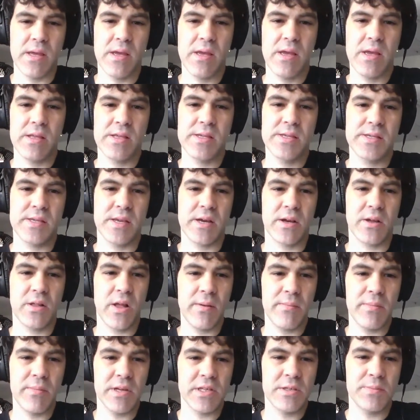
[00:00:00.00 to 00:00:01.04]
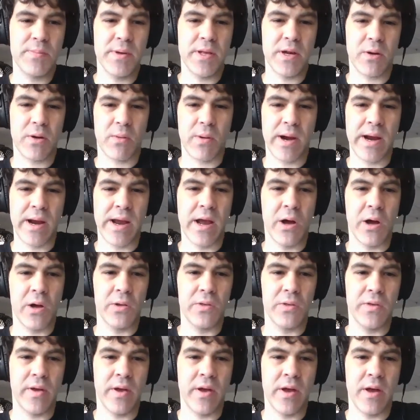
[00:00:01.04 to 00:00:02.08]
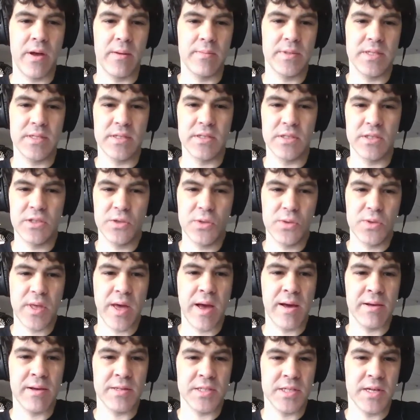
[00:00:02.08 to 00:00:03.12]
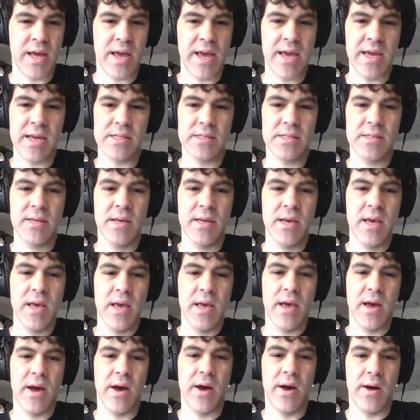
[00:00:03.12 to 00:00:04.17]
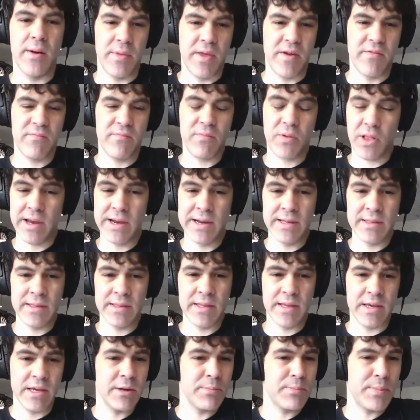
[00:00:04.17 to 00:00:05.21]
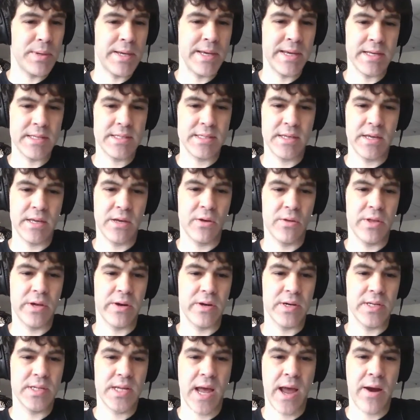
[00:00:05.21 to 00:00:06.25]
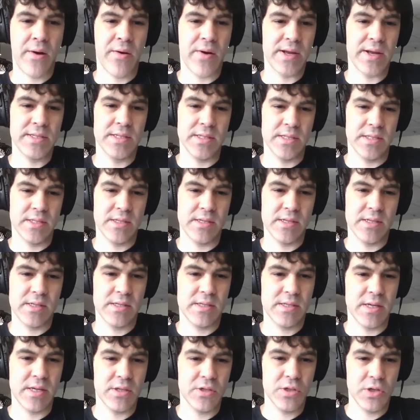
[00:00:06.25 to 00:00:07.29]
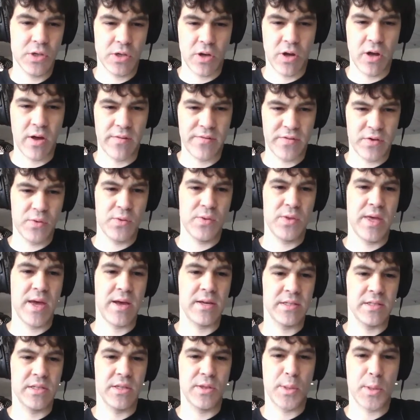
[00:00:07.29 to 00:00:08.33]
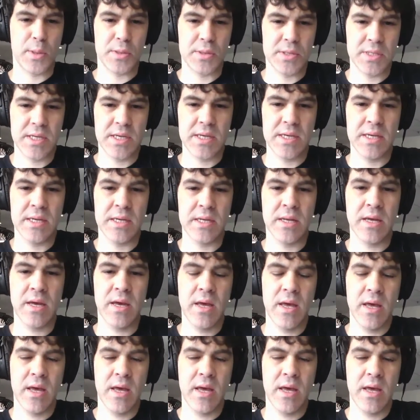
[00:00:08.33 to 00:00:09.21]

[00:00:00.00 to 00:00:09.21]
It's a club that's been around since 2008. They've played in the NPSL their entire existence. They took off 2013.